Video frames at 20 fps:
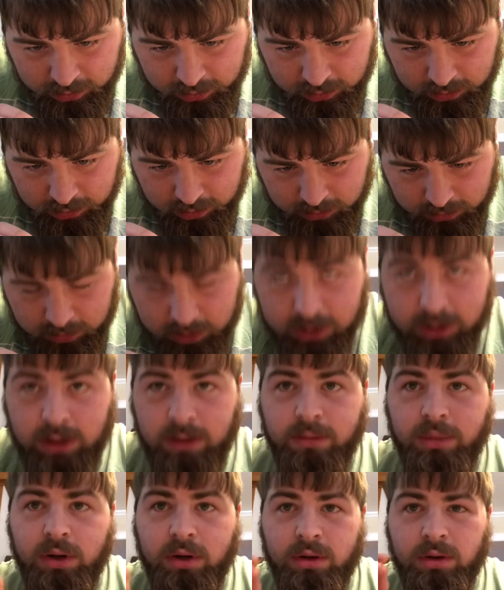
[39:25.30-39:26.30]
I'm just gonna
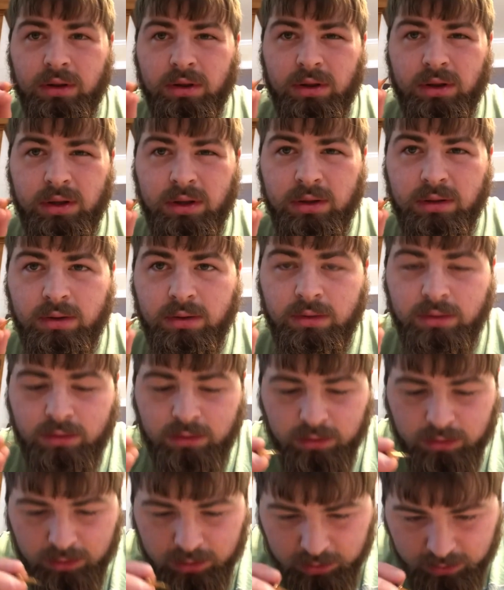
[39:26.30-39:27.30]
put a little
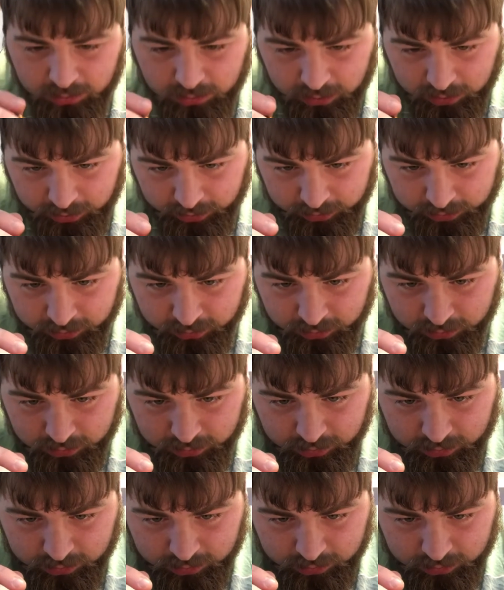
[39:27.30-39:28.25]
eye on it.